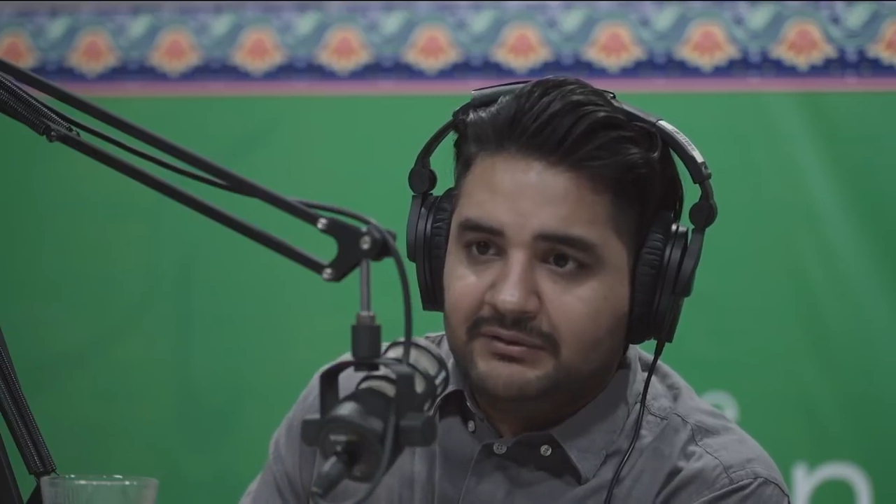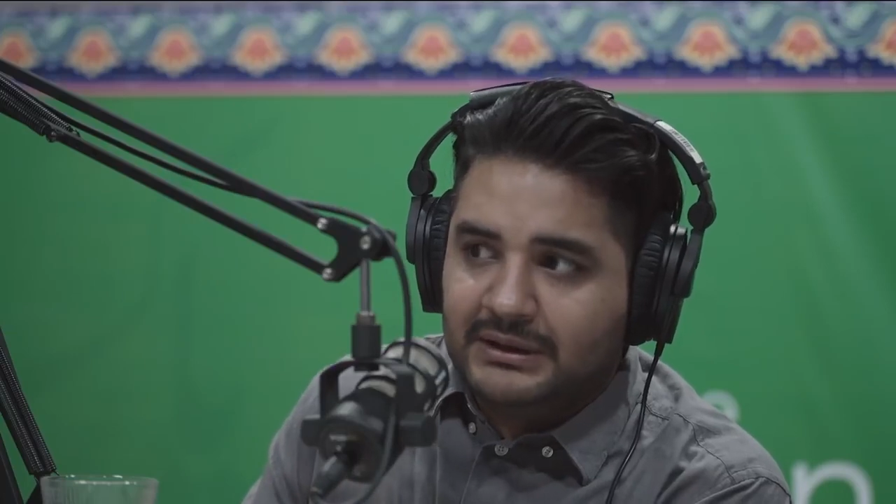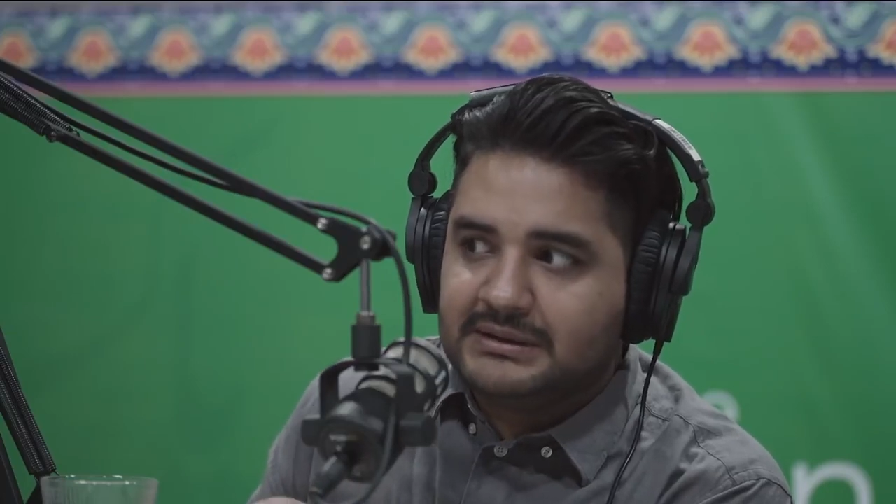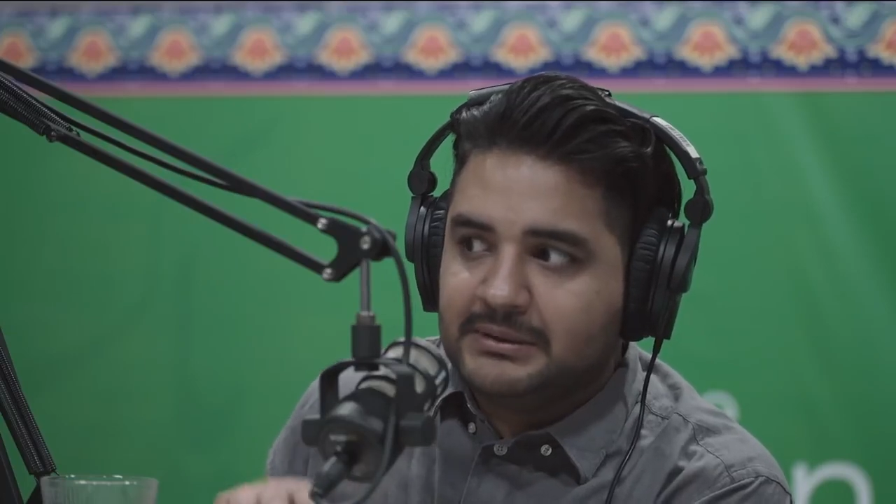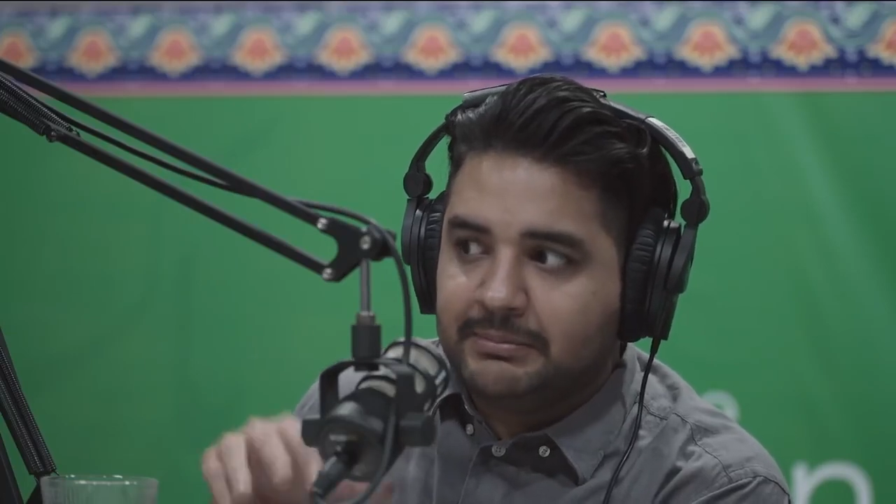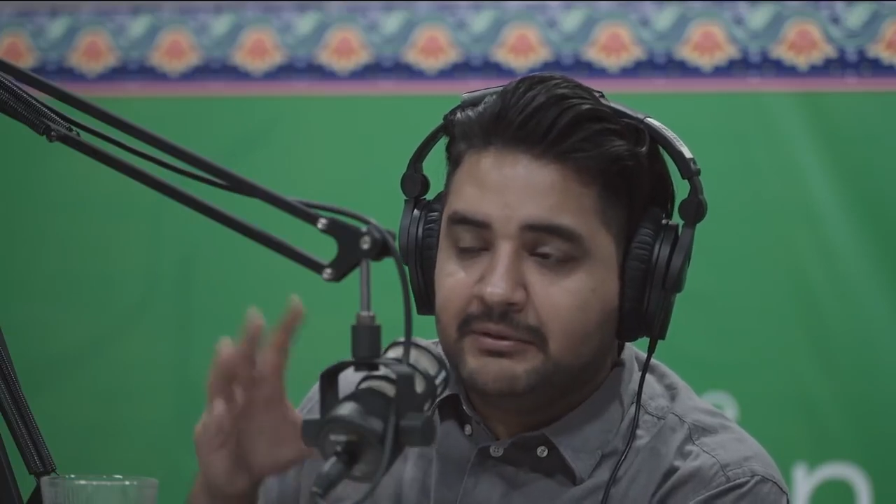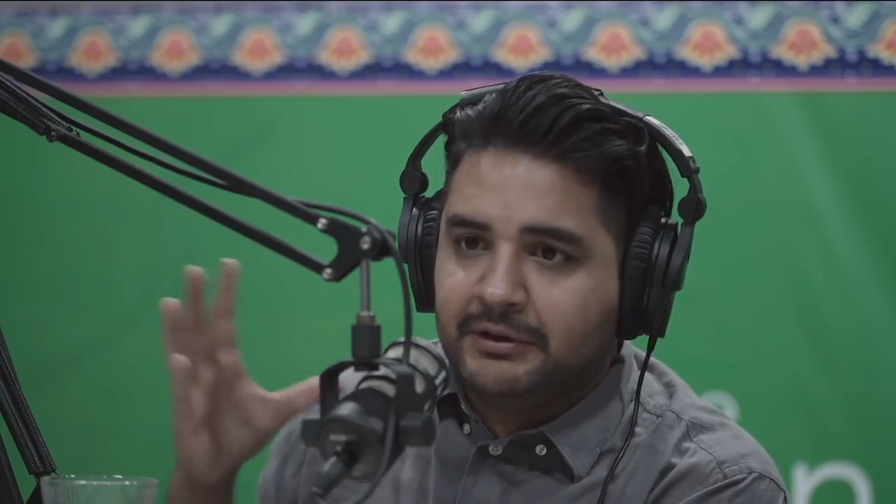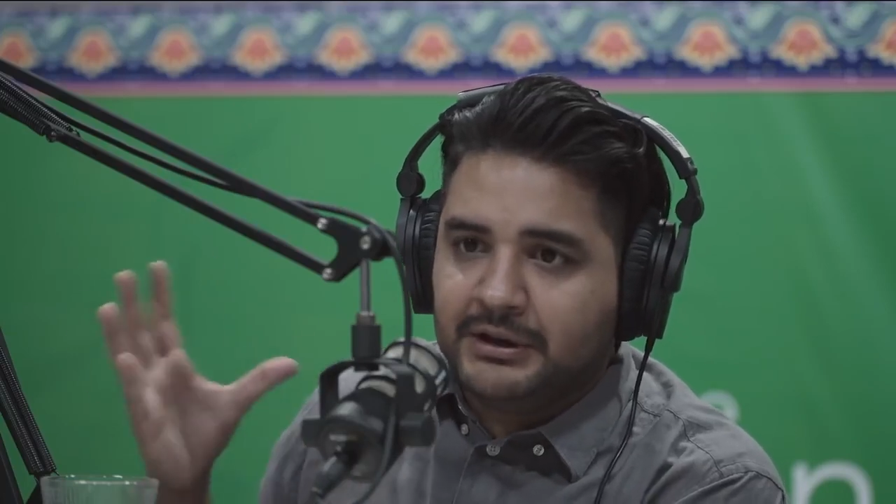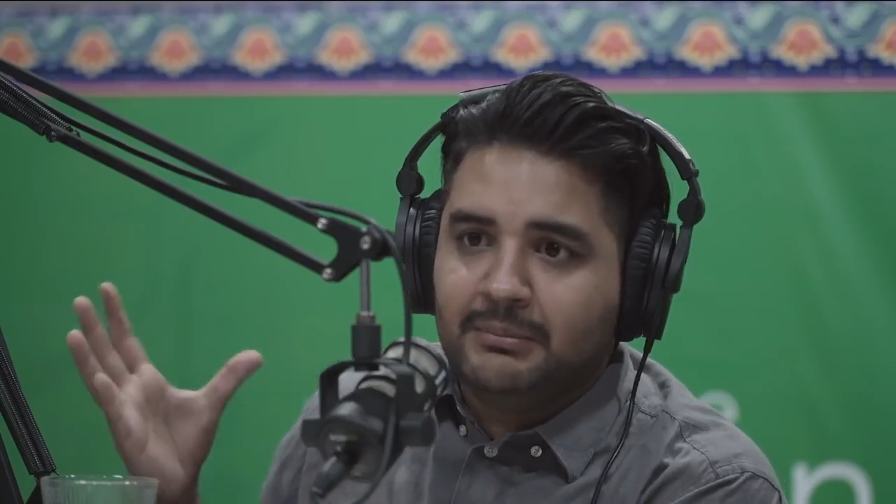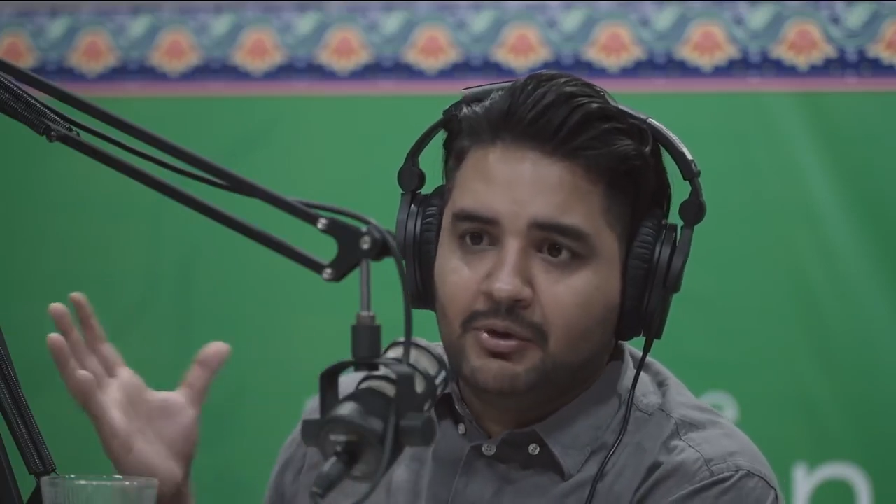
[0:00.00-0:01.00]
feel it's a
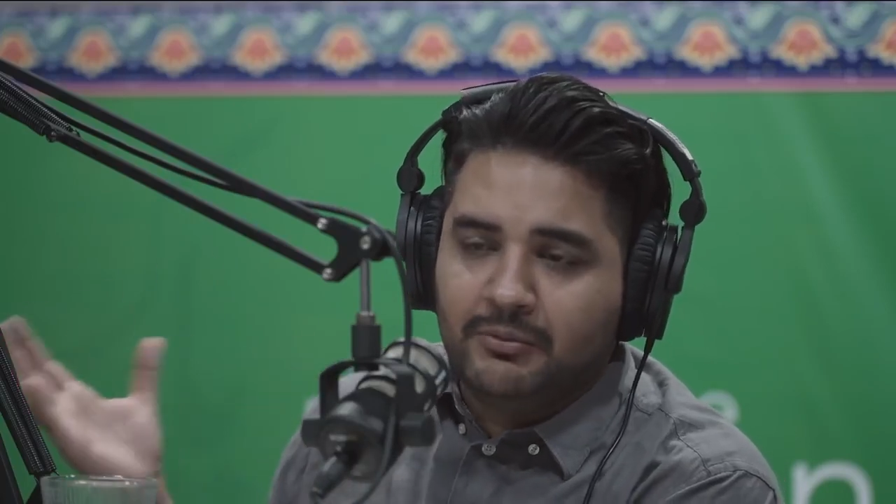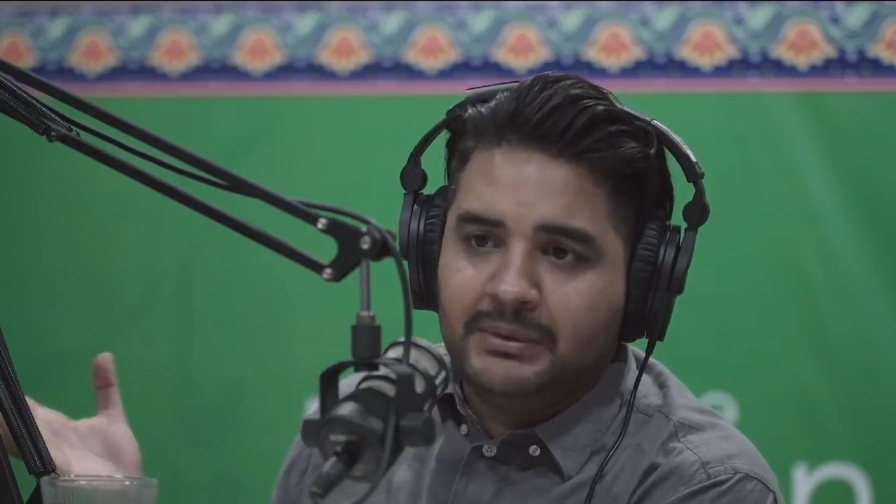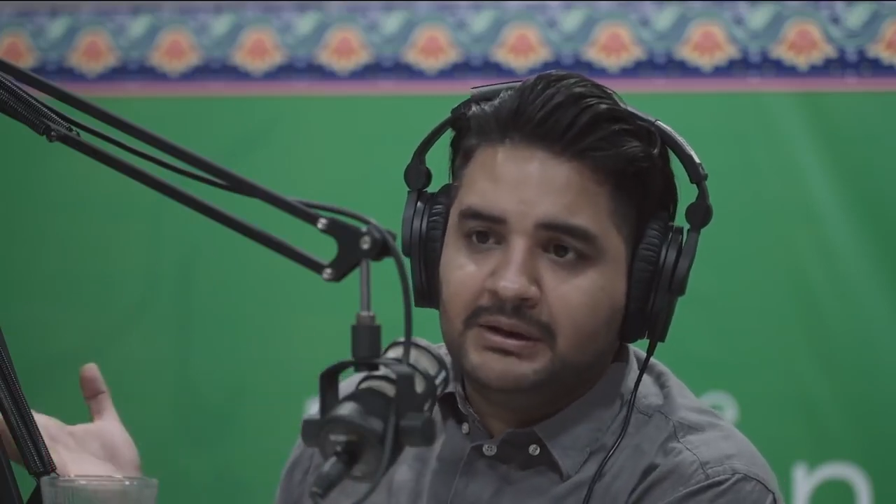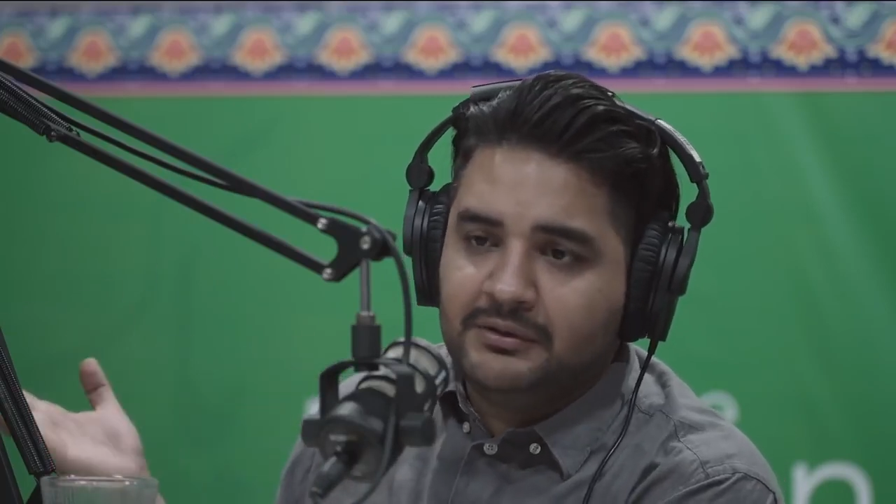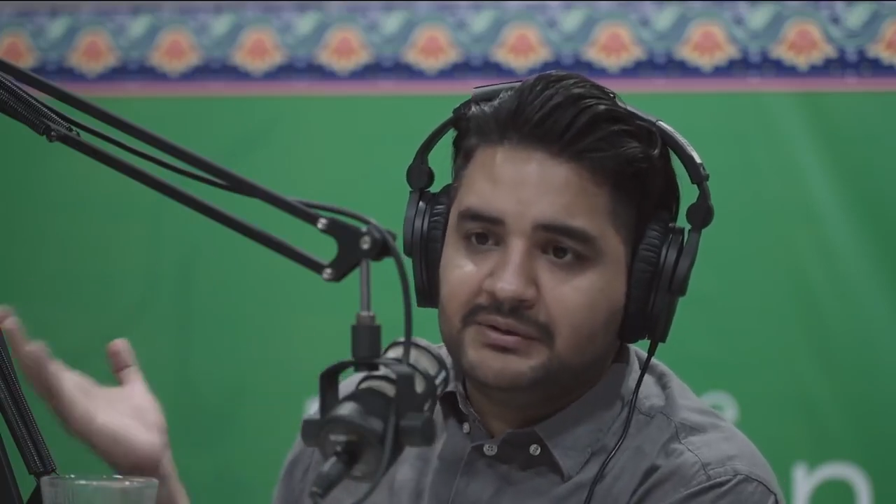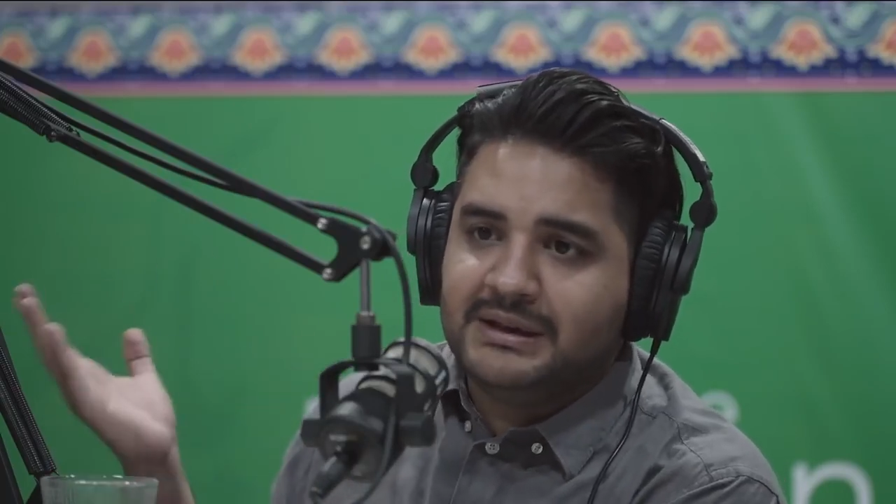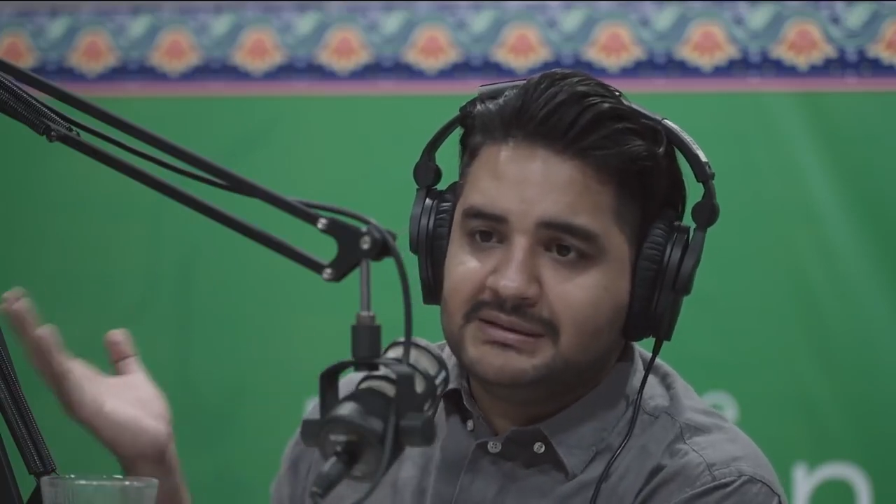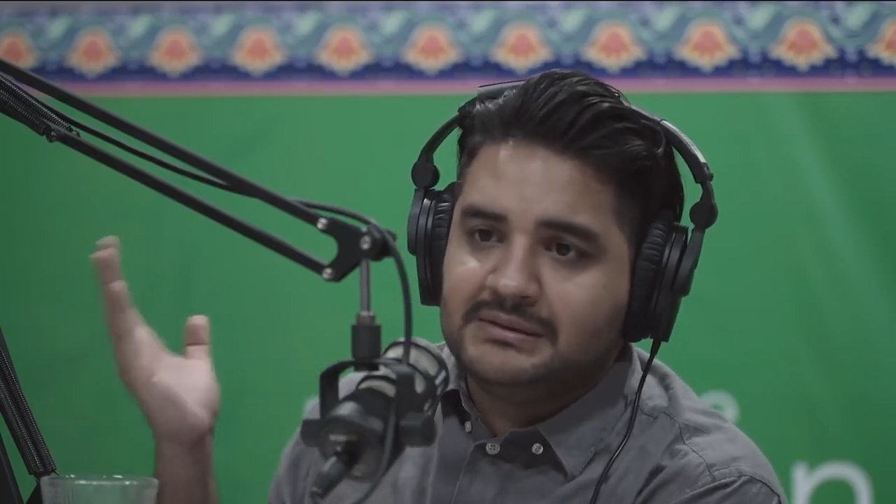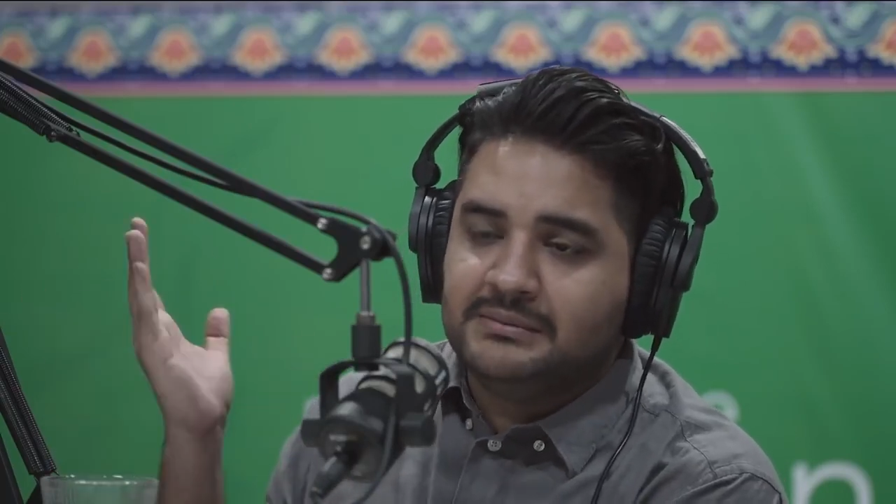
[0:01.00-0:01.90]
pivotal moment of that,